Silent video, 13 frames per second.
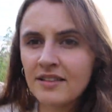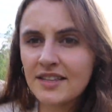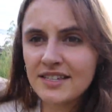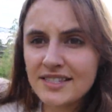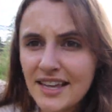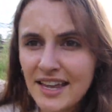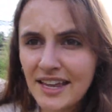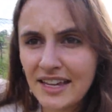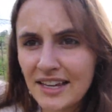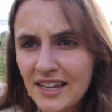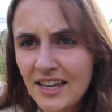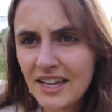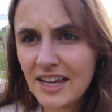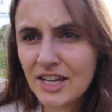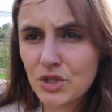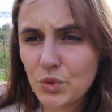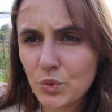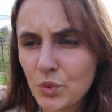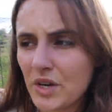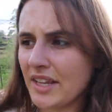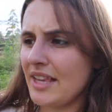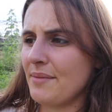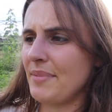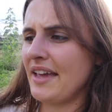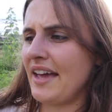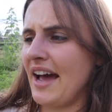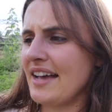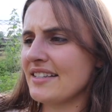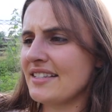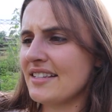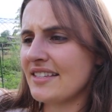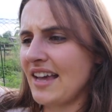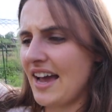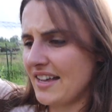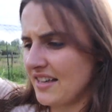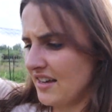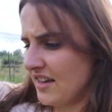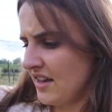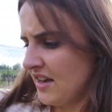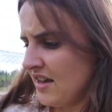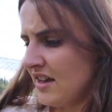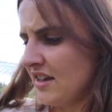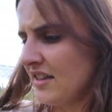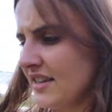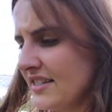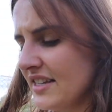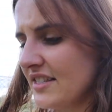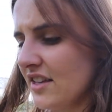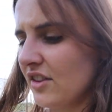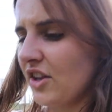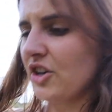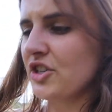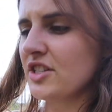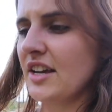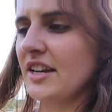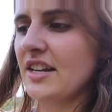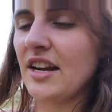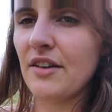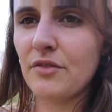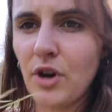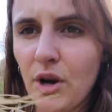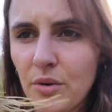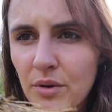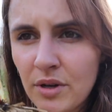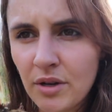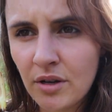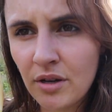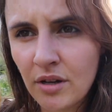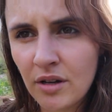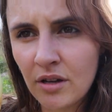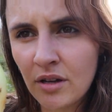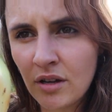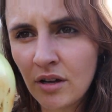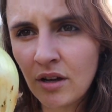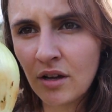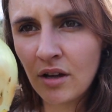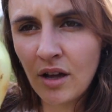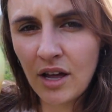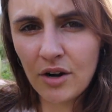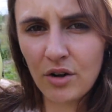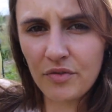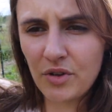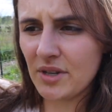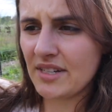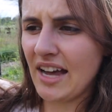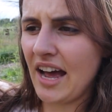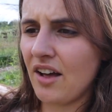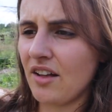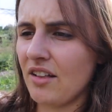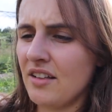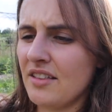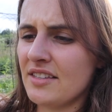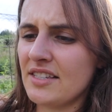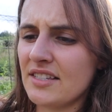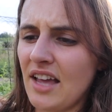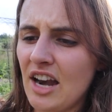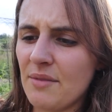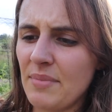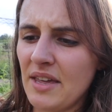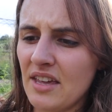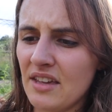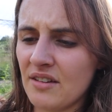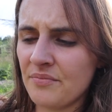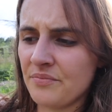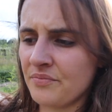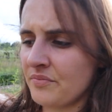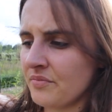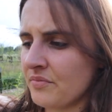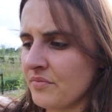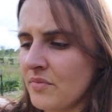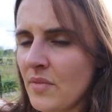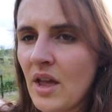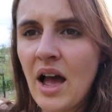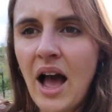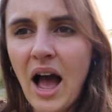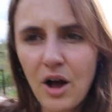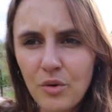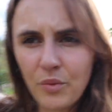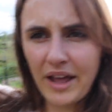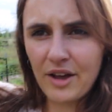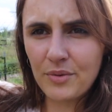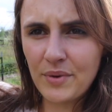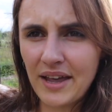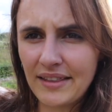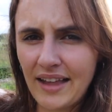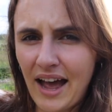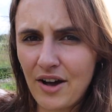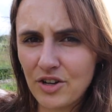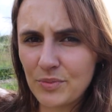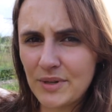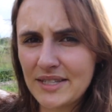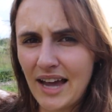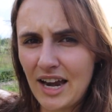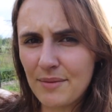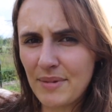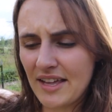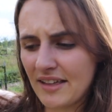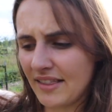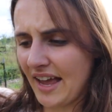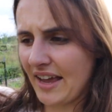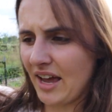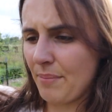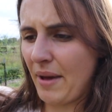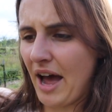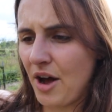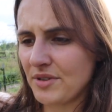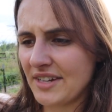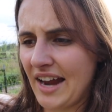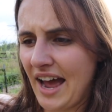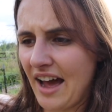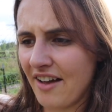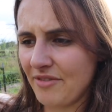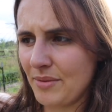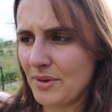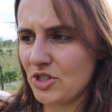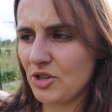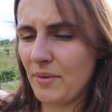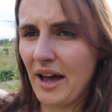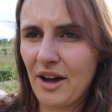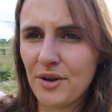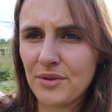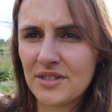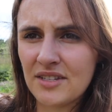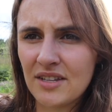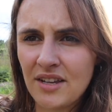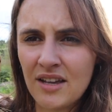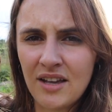This thing is really big, guys. This is, guys, this is the largest onion I've grown. I don't know if you can tell. This has got to be, I'll wait when we get in the house, but it's got to be like a pound and a half, maybe two pounds.